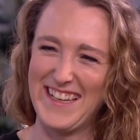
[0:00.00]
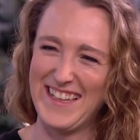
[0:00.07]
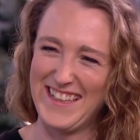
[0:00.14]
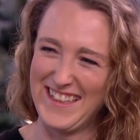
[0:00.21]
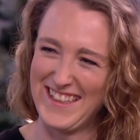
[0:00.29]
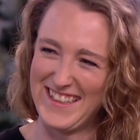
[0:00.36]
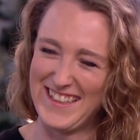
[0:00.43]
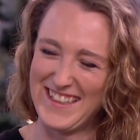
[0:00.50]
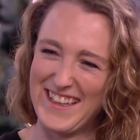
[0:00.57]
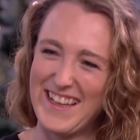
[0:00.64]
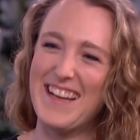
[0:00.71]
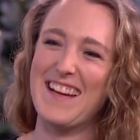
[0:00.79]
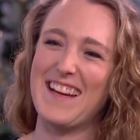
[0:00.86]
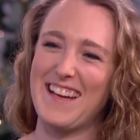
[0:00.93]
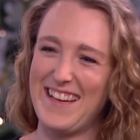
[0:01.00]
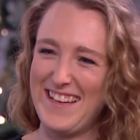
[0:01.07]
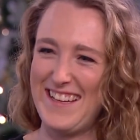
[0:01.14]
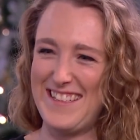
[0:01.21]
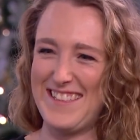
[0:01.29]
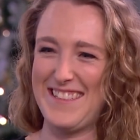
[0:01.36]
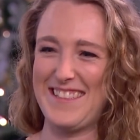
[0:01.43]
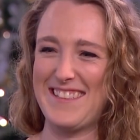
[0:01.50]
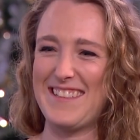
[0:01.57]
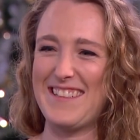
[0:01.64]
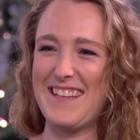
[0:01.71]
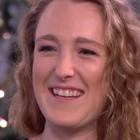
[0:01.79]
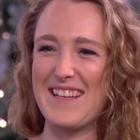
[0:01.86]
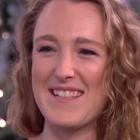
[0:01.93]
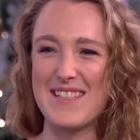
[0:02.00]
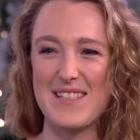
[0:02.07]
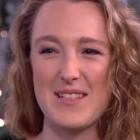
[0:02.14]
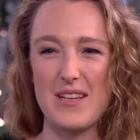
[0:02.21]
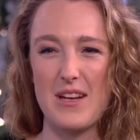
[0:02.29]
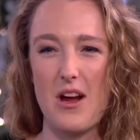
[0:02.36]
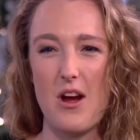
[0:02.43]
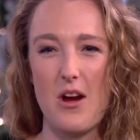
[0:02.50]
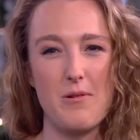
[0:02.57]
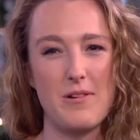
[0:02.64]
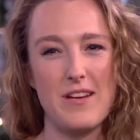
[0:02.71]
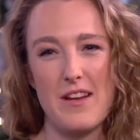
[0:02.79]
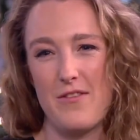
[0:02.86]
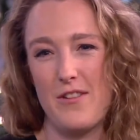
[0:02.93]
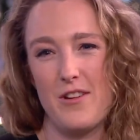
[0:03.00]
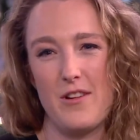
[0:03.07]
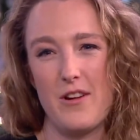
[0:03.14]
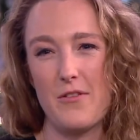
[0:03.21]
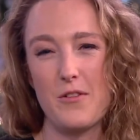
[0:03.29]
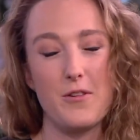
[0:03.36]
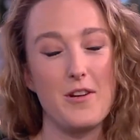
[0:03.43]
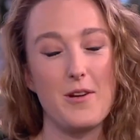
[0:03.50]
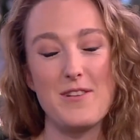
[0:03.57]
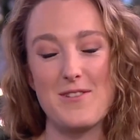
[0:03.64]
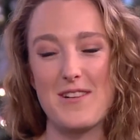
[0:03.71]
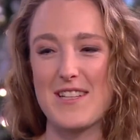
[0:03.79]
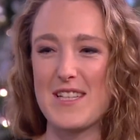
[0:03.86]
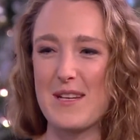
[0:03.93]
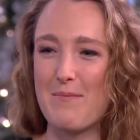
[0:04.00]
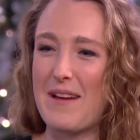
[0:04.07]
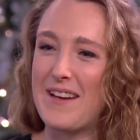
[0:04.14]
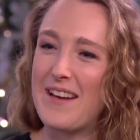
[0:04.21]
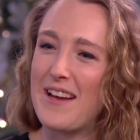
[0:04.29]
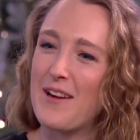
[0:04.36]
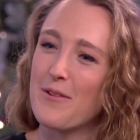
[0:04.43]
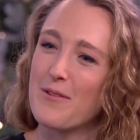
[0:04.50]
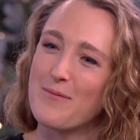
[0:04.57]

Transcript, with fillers: Is that right? It is, yes. I would never, I've got no interest in men now.